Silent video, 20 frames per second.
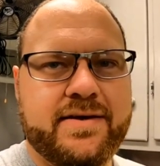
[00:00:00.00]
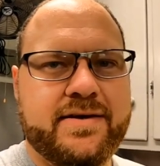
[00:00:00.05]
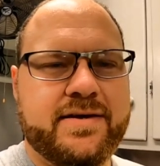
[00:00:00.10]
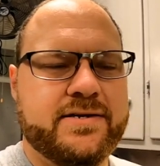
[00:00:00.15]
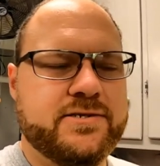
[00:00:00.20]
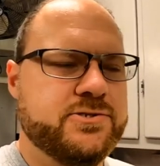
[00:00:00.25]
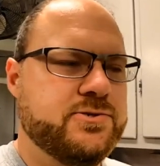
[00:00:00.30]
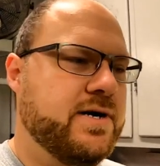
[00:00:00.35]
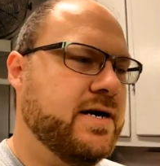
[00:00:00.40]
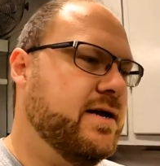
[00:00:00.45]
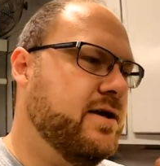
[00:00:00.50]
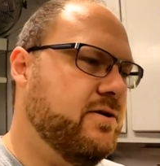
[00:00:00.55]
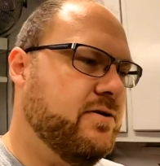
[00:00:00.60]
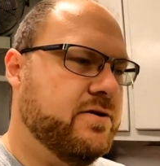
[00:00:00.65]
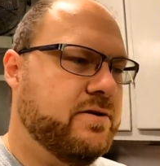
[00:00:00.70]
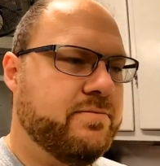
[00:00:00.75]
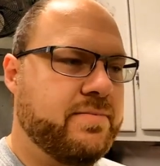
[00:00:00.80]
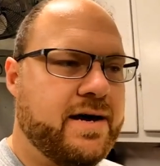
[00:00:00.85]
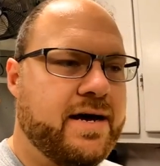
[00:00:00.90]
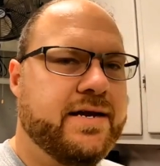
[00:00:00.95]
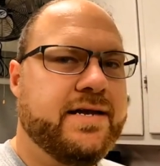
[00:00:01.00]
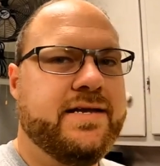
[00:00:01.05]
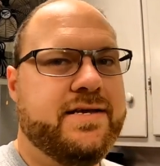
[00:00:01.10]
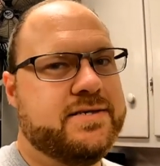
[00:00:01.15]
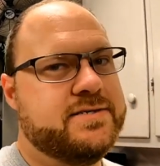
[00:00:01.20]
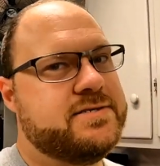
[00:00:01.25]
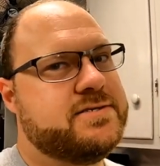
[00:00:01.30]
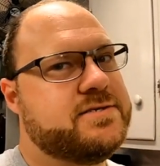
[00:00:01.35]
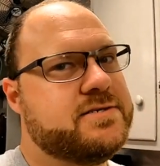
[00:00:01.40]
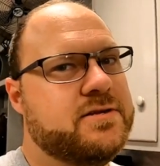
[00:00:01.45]
And dragging on the body
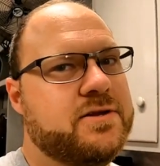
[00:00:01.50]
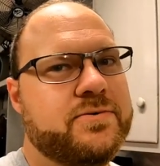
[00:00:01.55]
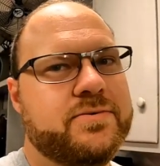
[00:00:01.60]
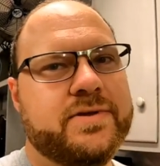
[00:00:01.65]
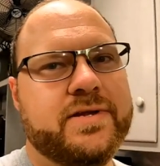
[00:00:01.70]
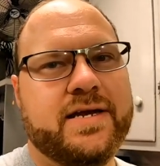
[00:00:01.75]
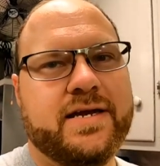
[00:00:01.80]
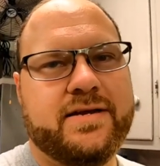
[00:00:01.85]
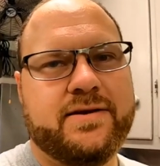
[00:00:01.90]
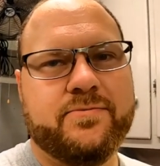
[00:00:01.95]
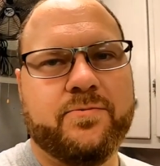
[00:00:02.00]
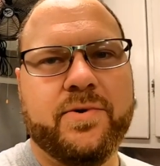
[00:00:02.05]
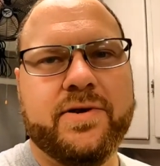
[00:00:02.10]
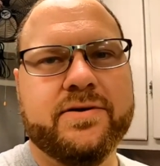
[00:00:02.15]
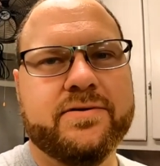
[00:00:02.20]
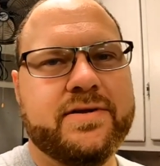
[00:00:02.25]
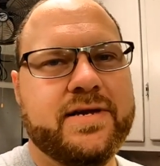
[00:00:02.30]
is slowing that wheel